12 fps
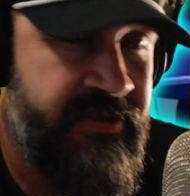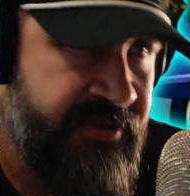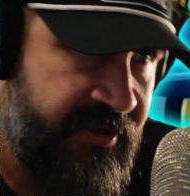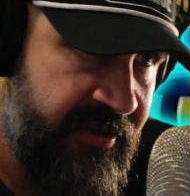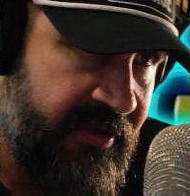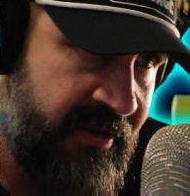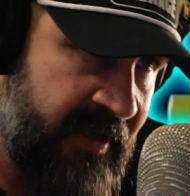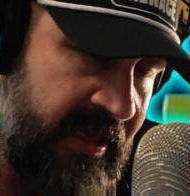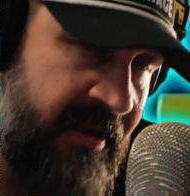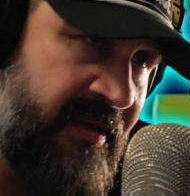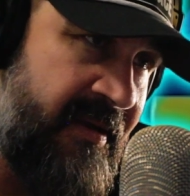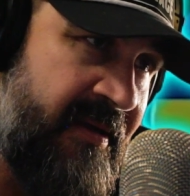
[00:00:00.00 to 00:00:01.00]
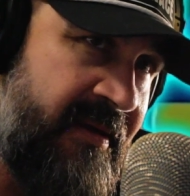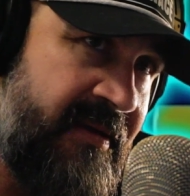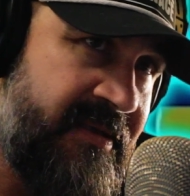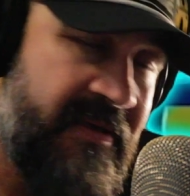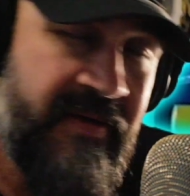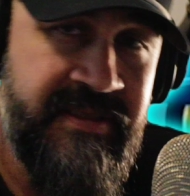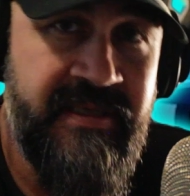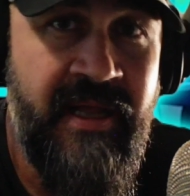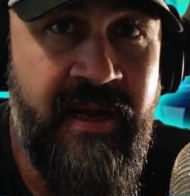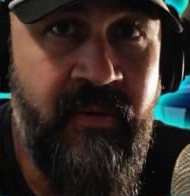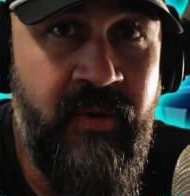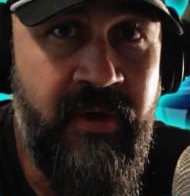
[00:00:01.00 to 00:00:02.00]
shirt. So it's a
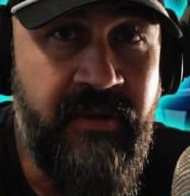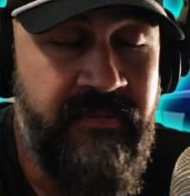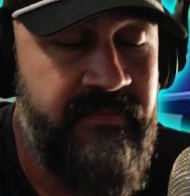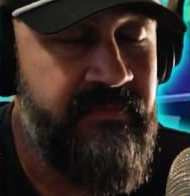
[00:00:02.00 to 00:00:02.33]
lot of work.